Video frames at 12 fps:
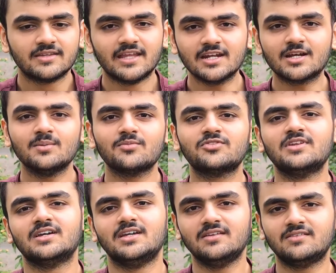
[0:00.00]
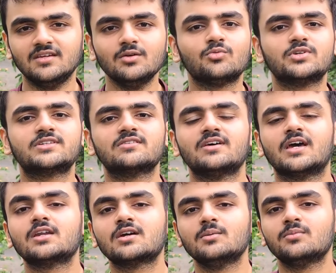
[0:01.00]
the EC, which is the
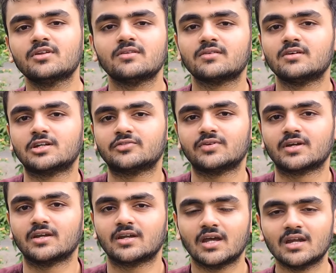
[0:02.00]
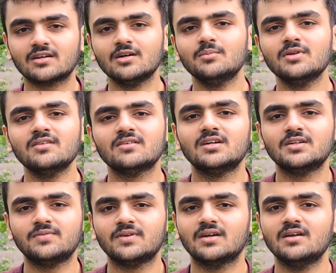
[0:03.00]
encumbrance certificate. Encumbrance
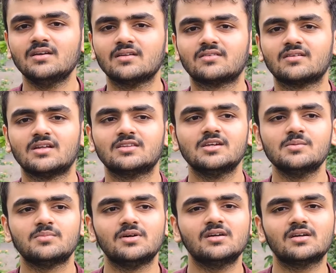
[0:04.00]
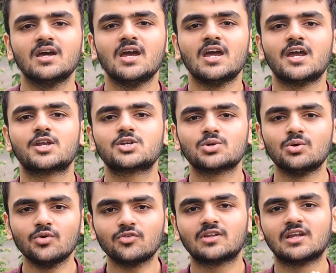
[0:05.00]
certificate is nothing but it
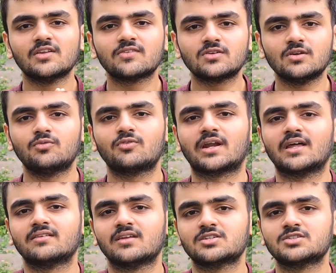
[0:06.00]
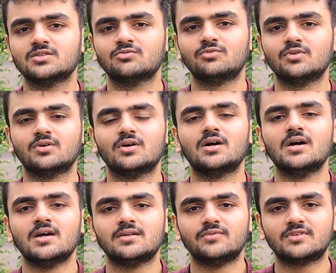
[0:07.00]
shows the list of transactions
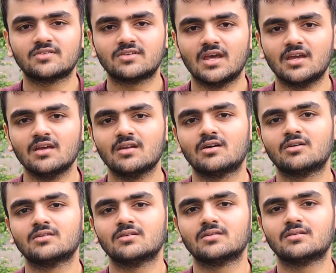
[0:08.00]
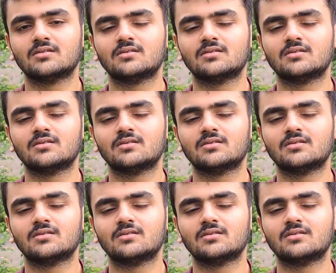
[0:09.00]
which is taken on